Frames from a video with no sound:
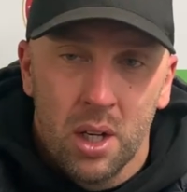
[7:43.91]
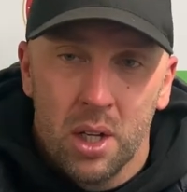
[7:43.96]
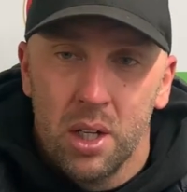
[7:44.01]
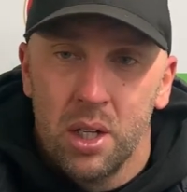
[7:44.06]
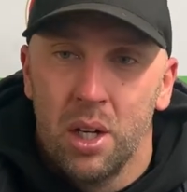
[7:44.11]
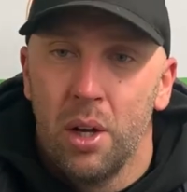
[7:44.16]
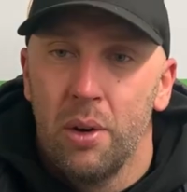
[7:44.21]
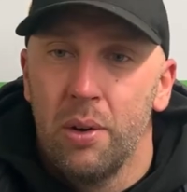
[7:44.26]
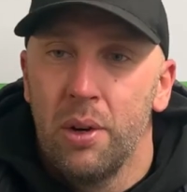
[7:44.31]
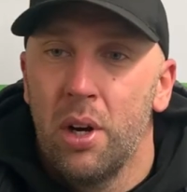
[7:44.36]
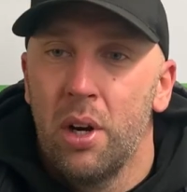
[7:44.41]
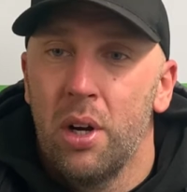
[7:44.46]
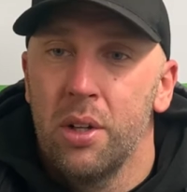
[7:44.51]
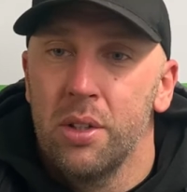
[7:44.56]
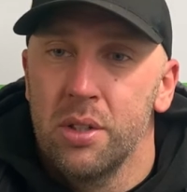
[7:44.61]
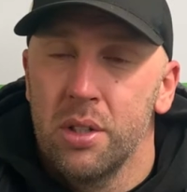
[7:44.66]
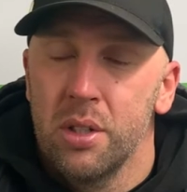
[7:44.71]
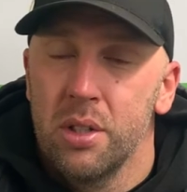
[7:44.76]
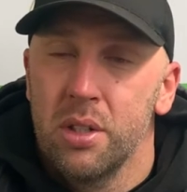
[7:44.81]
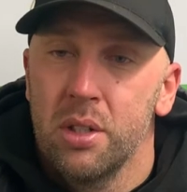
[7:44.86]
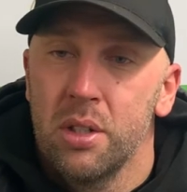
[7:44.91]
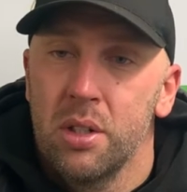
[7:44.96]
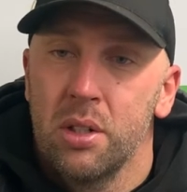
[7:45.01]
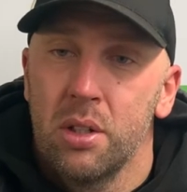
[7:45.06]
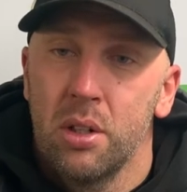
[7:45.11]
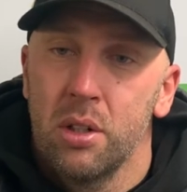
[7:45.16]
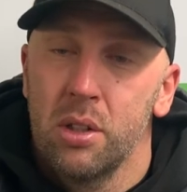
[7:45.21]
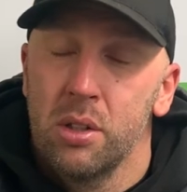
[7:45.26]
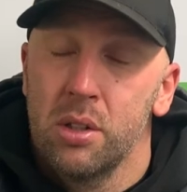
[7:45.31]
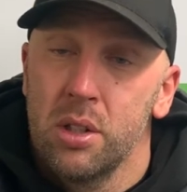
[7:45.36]
enhance the
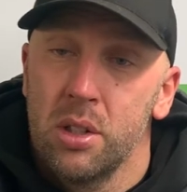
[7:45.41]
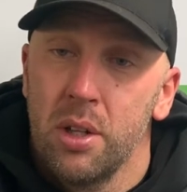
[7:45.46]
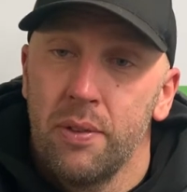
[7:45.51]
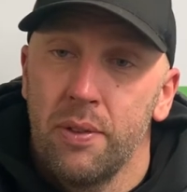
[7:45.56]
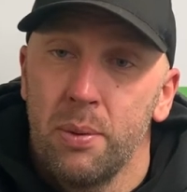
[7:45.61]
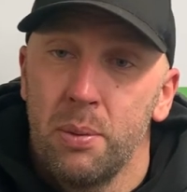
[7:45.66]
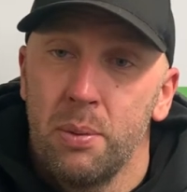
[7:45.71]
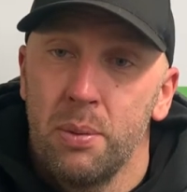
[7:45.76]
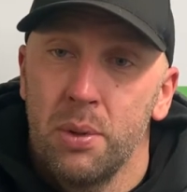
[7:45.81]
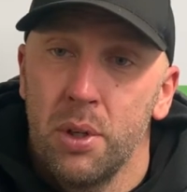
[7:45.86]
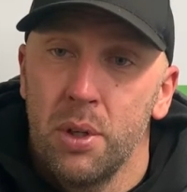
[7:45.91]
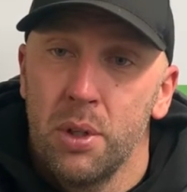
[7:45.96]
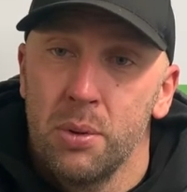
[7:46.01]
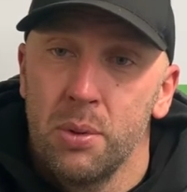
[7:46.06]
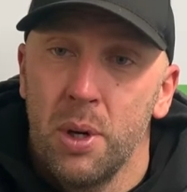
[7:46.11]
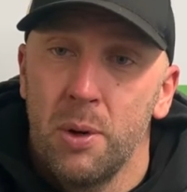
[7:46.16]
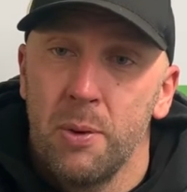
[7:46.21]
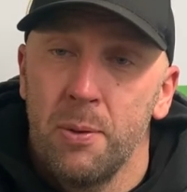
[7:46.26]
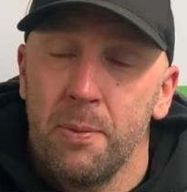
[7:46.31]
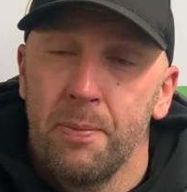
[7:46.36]
good stuff that we've been doing as well.